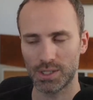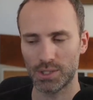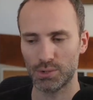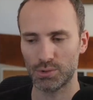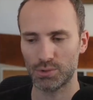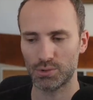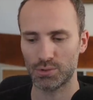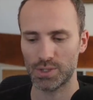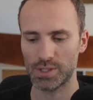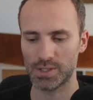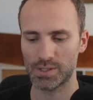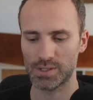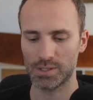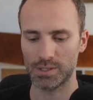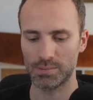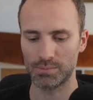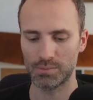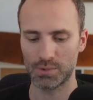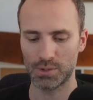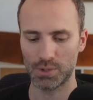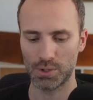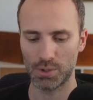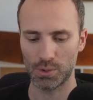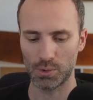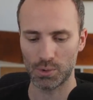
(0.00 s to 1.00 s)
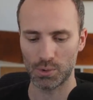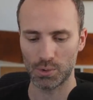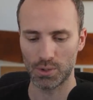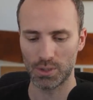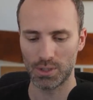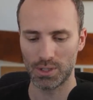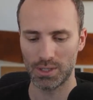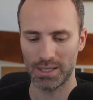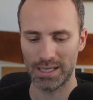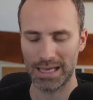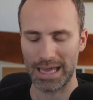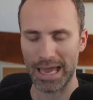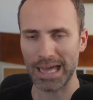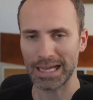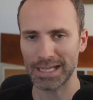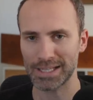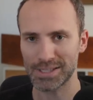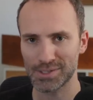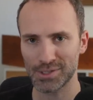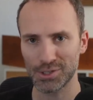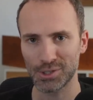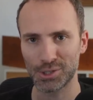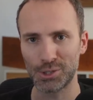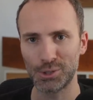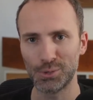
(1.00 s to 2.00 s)
They don't trust them to
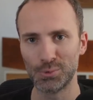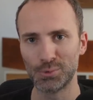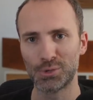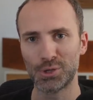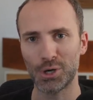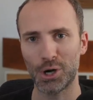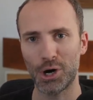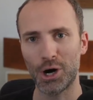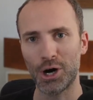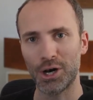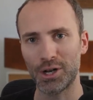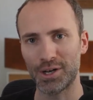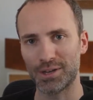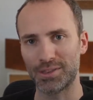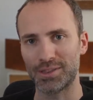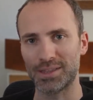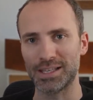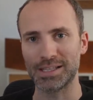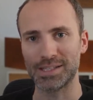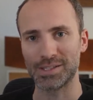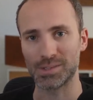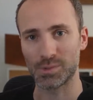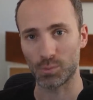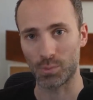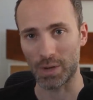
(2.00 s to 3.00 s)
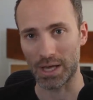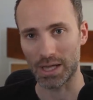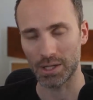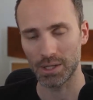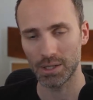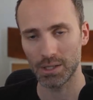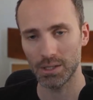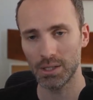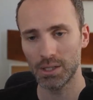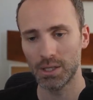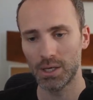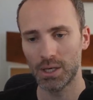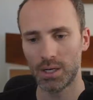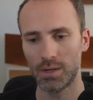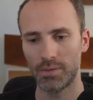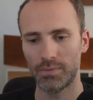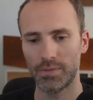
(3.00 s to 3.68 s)
execute on things well.